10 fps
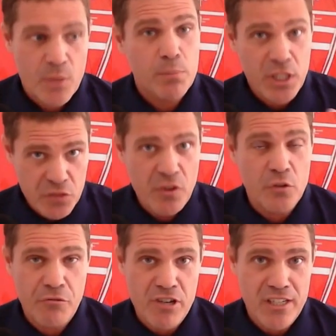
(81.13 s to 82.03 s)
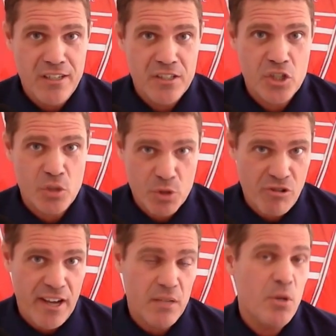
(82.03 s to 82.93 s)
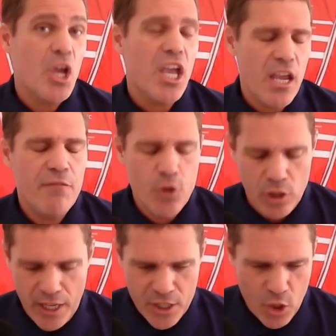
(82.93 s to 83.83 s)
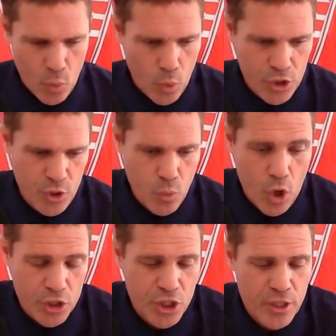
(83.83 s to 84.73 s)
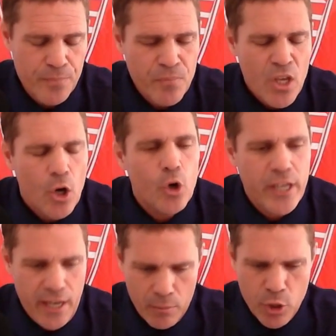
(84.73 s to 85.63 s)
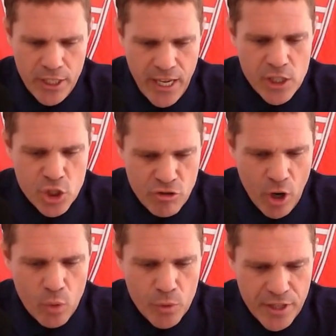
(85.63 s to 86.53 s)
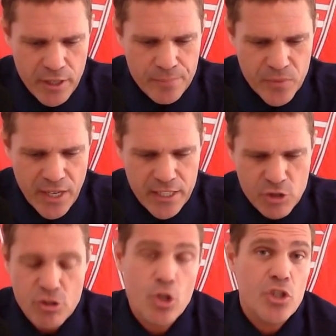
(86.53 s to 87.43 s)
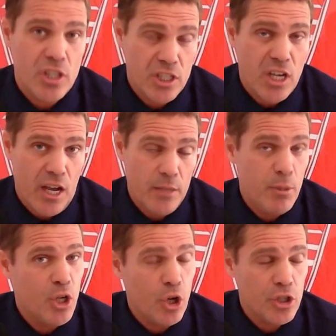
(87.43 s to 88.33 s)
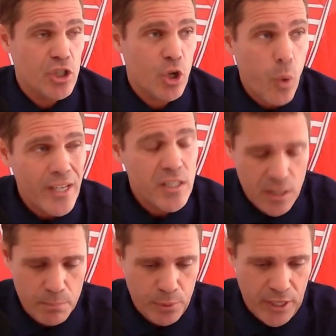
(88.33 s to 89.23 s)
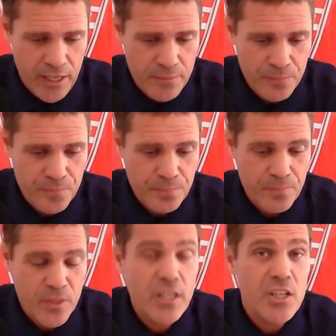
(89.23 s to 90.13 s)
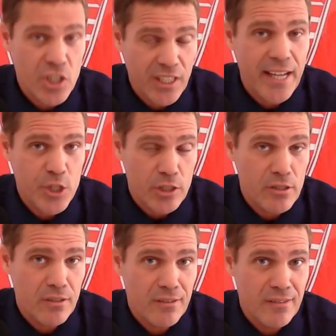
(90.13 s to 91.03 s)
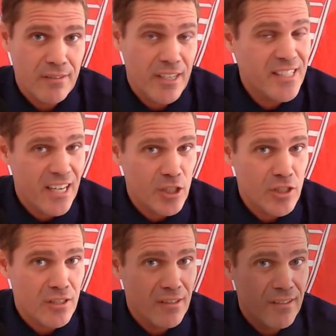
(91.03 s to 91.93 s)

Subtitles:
Please feel free to subscribe if you like what you watched. Okay, I'm going to get straight on with it and introduce this guy because quite simply, he is a legend. It is